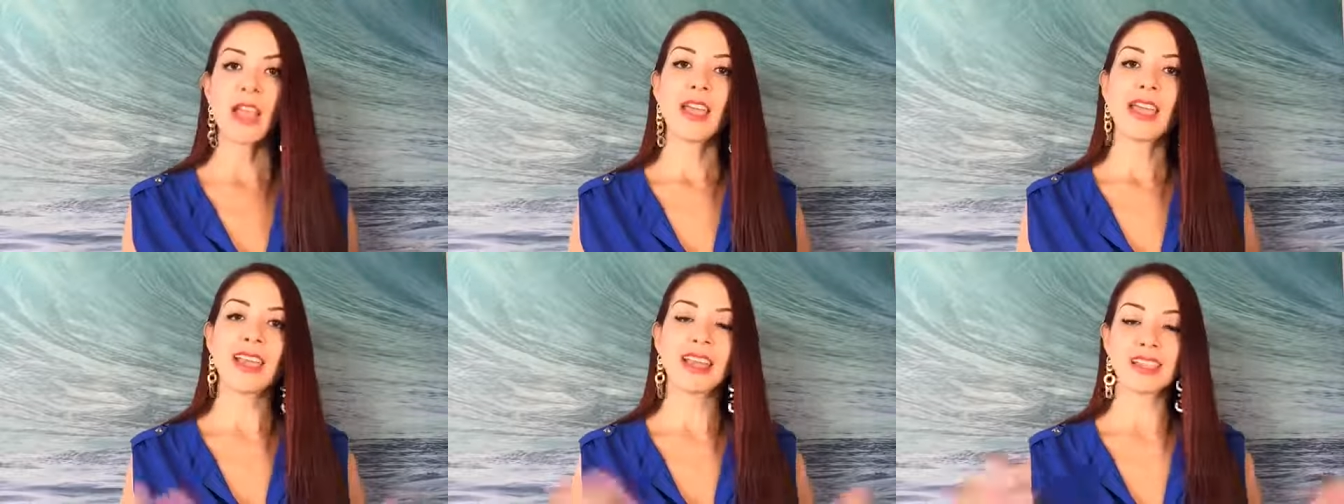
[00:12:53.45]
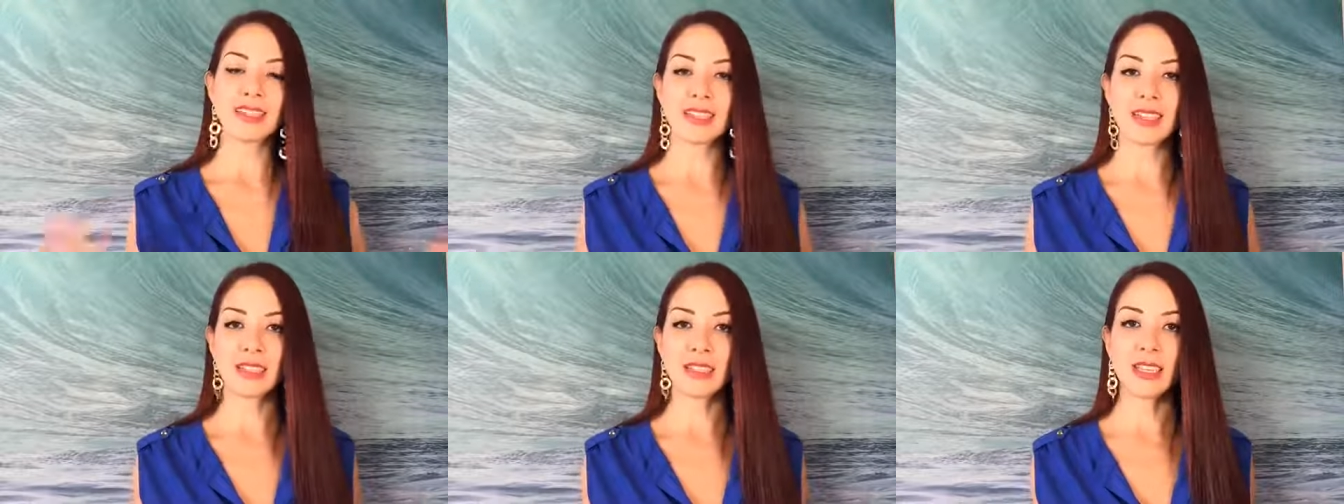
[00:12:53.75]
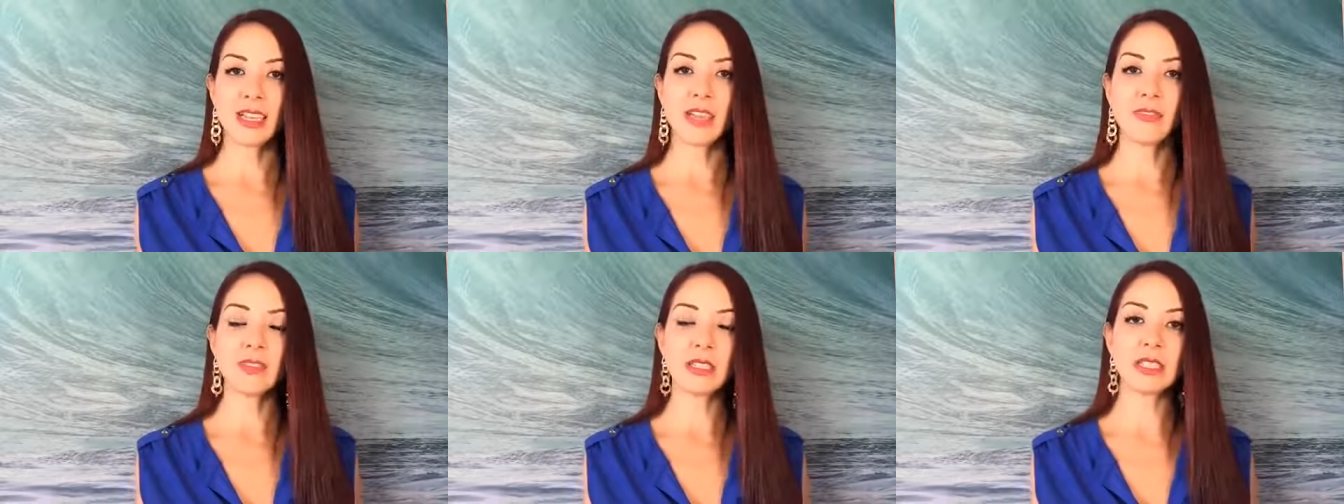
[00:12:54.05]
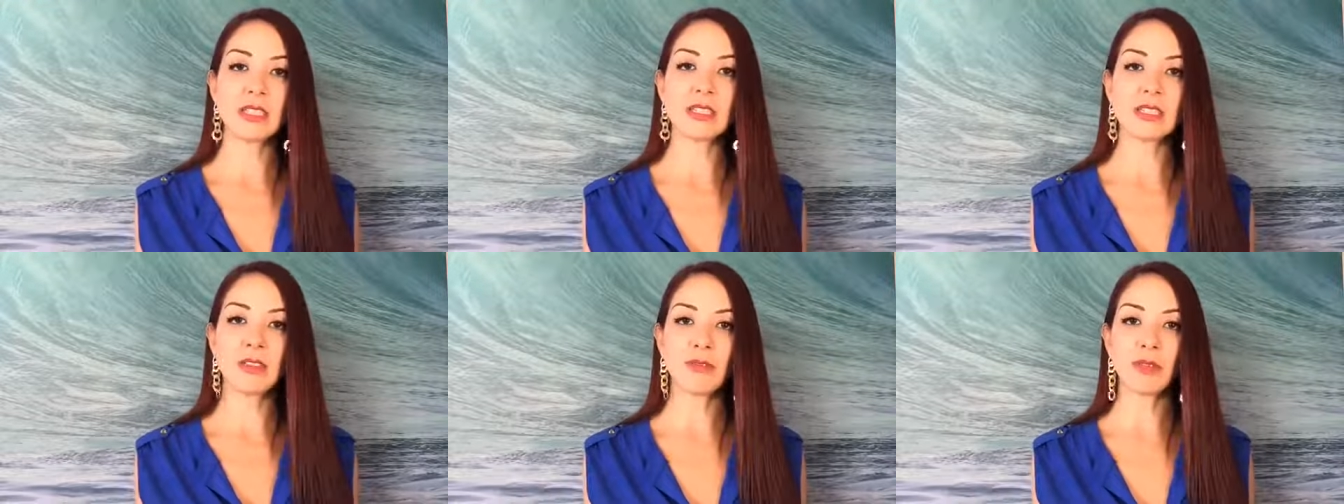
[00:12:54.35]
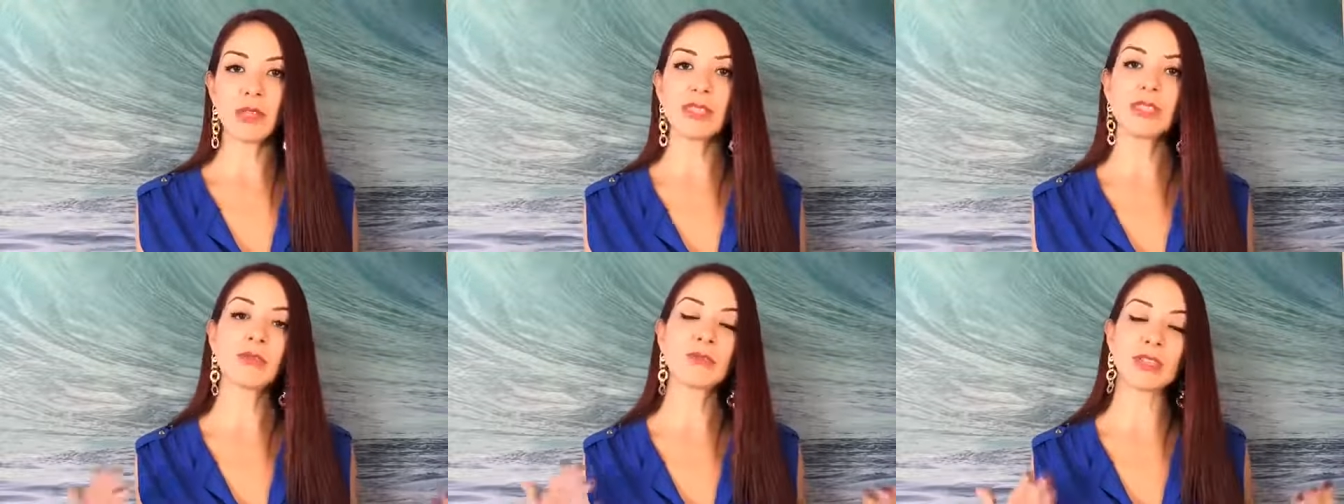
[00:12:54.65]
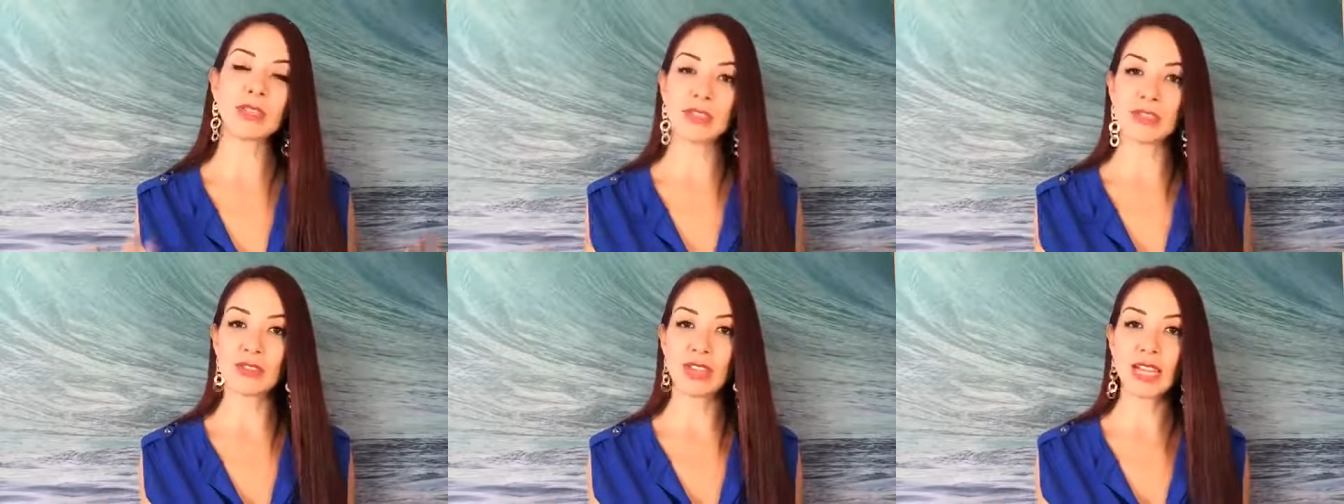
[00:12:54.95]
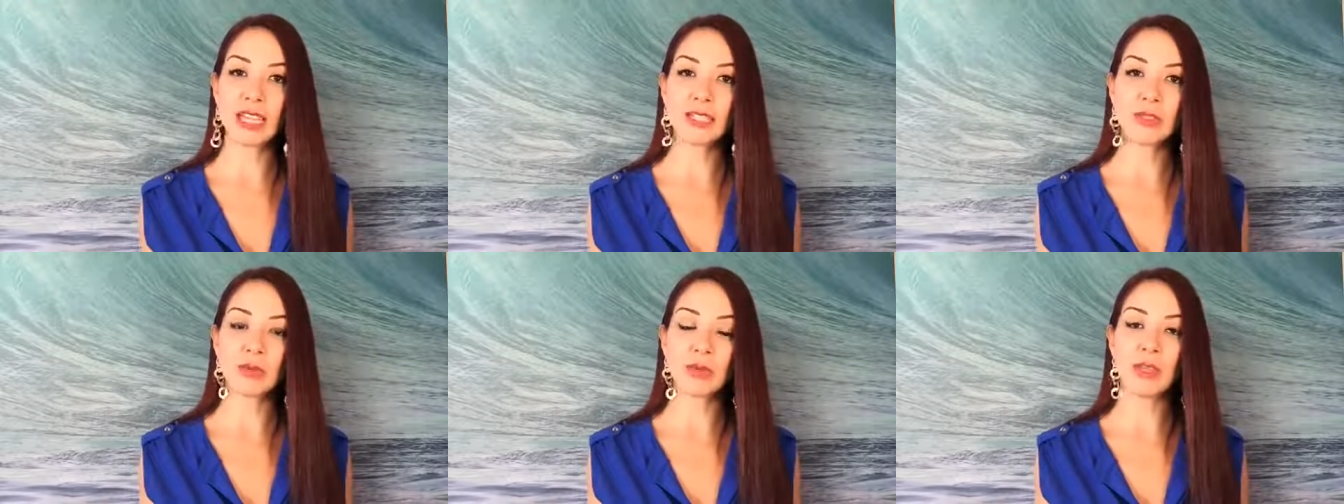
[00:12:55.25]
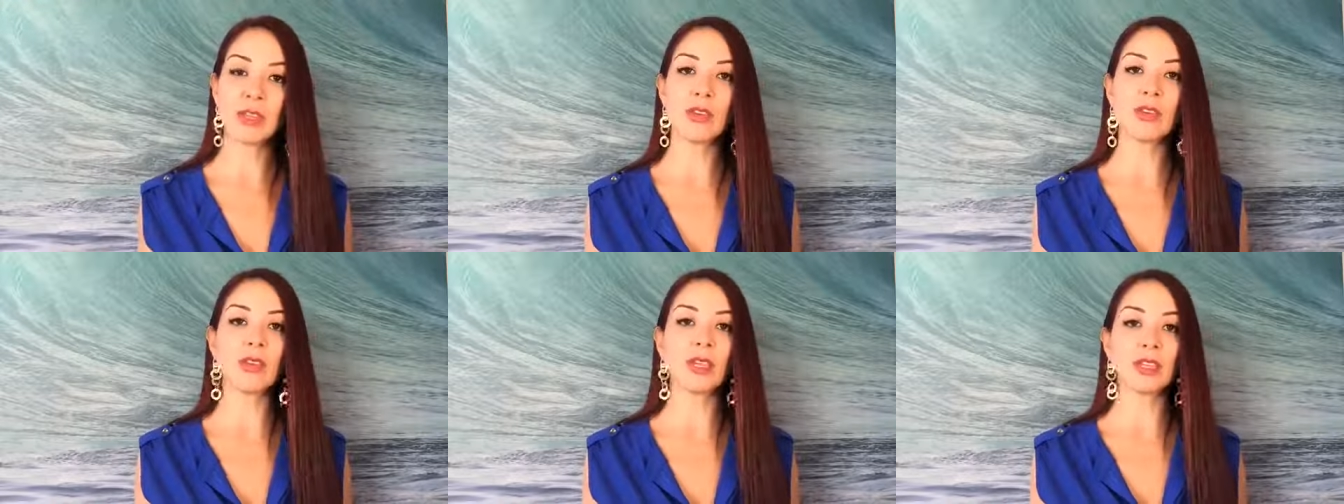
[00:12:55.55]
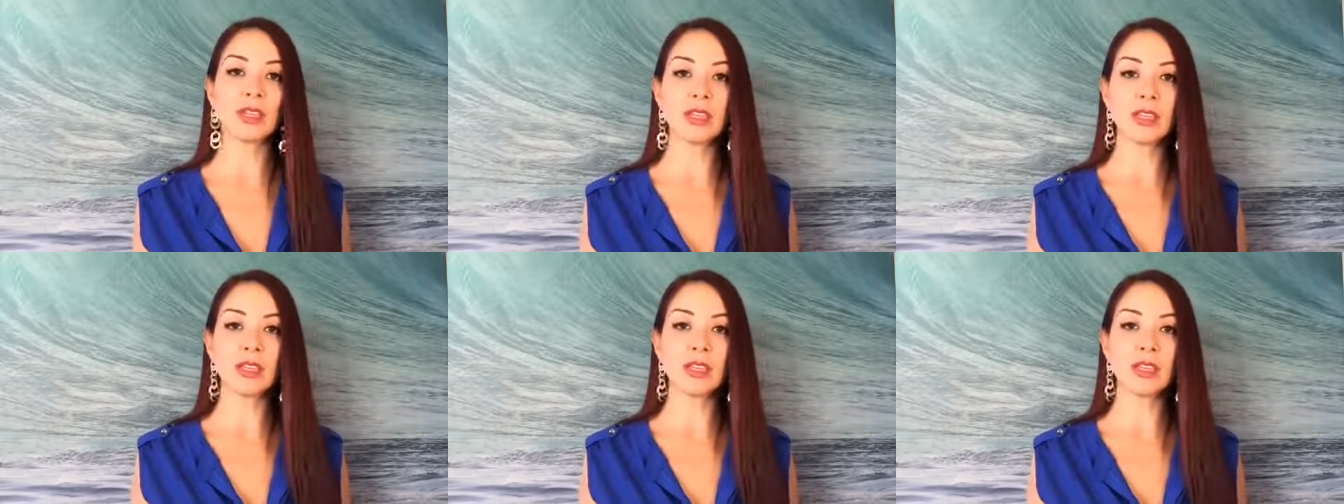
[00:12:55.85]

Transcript: And as I said, if this is something that resonates with you and